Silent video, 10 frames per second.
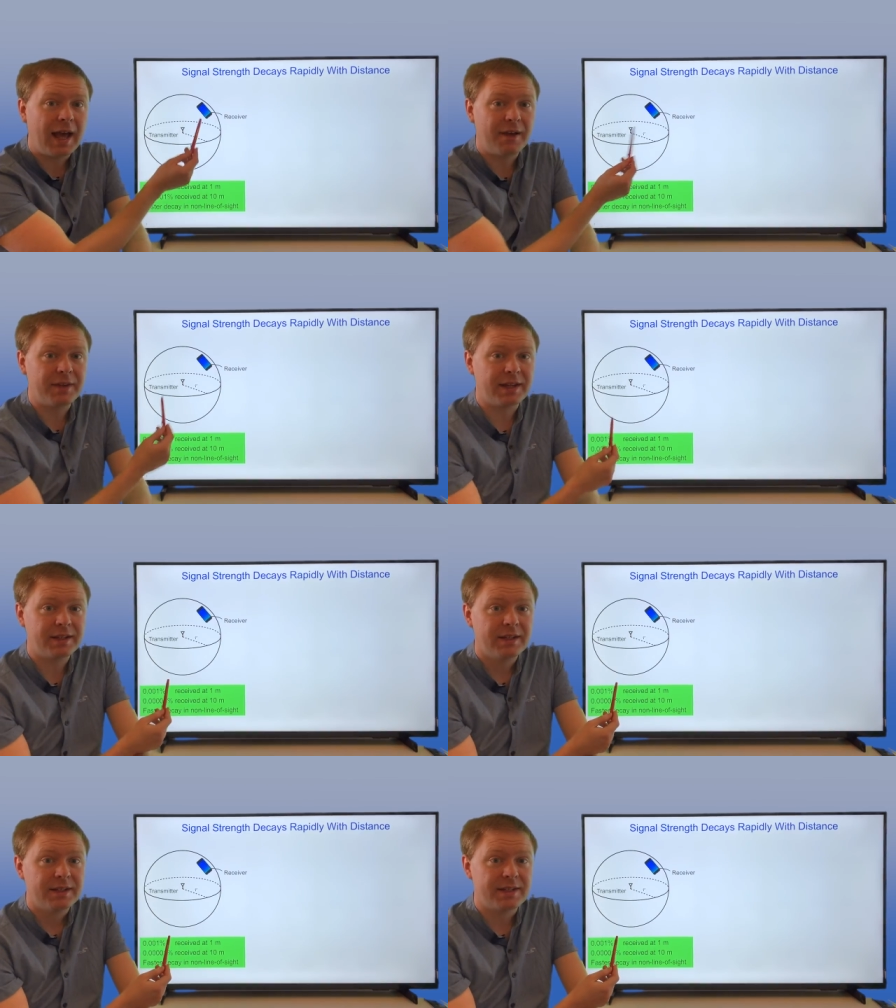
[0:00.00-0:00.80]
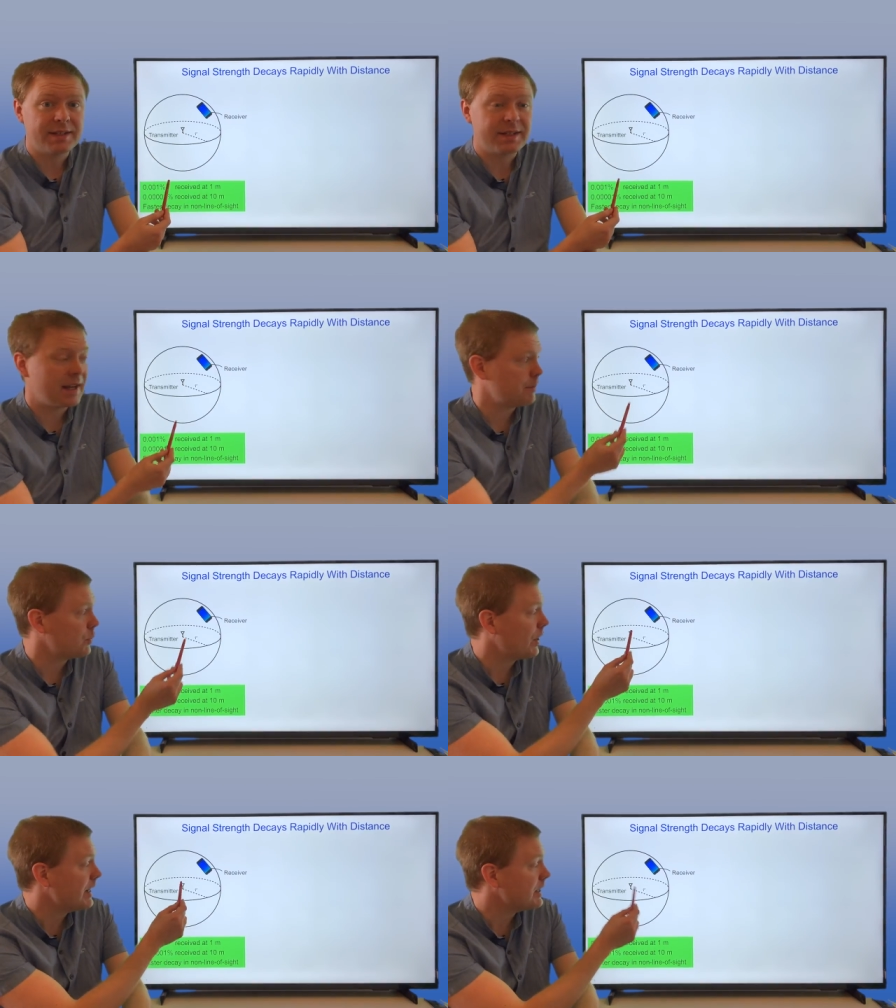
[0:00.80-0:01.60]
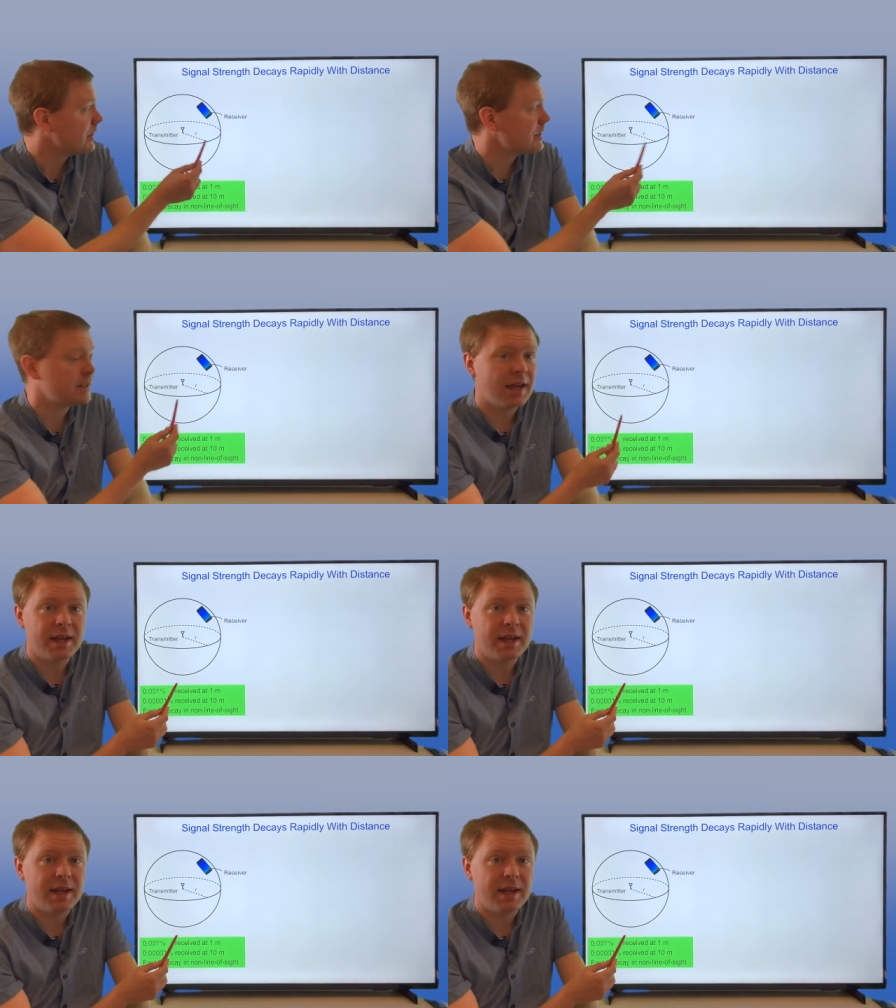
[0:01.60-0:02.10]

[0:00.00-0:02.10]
having the same radius,